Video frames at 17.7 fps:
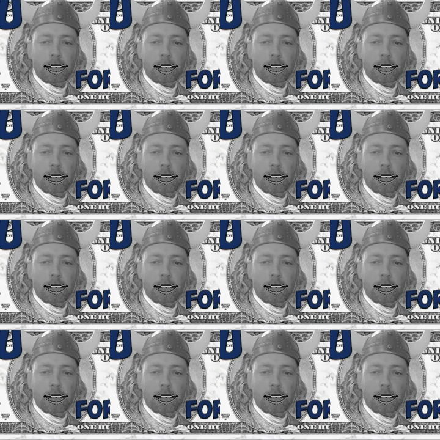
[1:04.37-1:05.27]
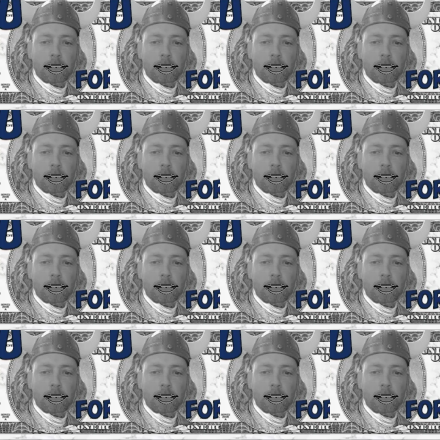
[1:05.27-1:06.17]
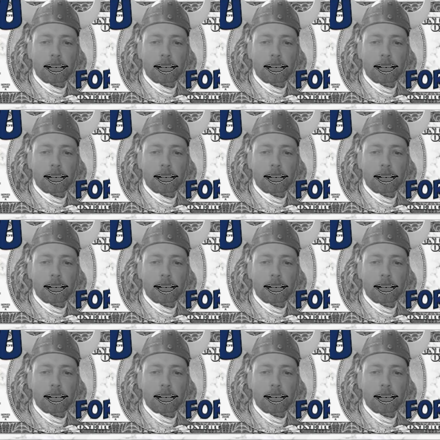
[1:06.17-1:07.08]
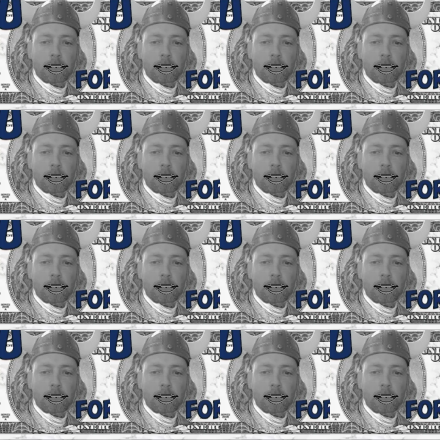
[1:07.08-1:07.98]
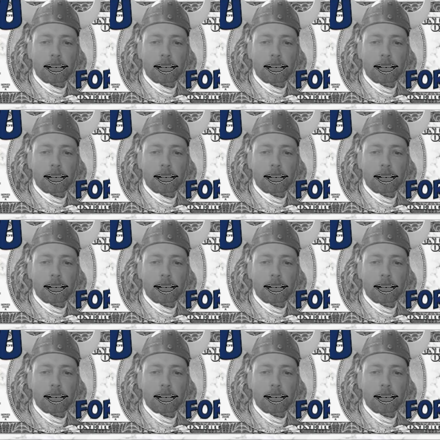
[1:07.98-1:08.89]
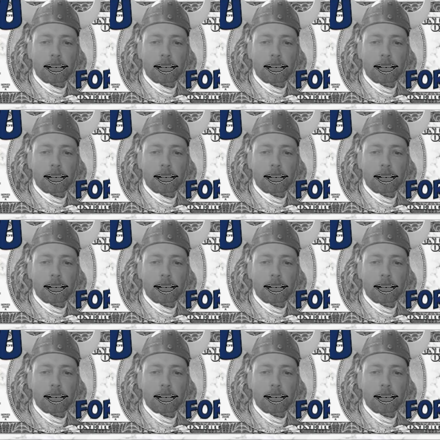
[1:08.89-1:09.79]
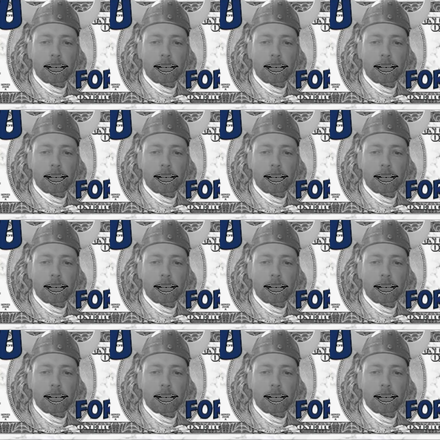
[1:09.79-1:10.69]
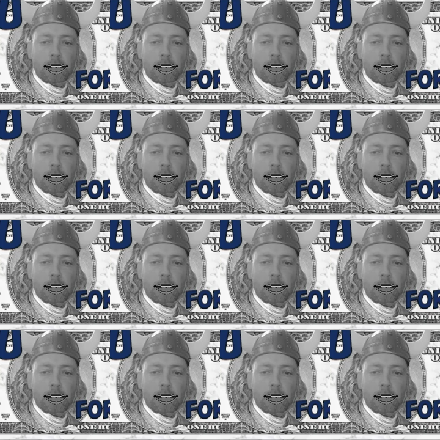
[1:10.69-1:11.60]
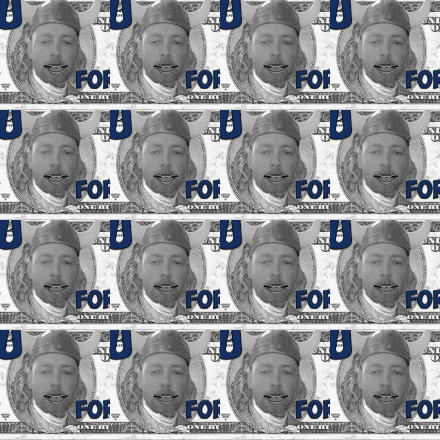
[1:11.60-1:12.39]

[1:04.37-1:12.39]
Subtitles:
[no speech]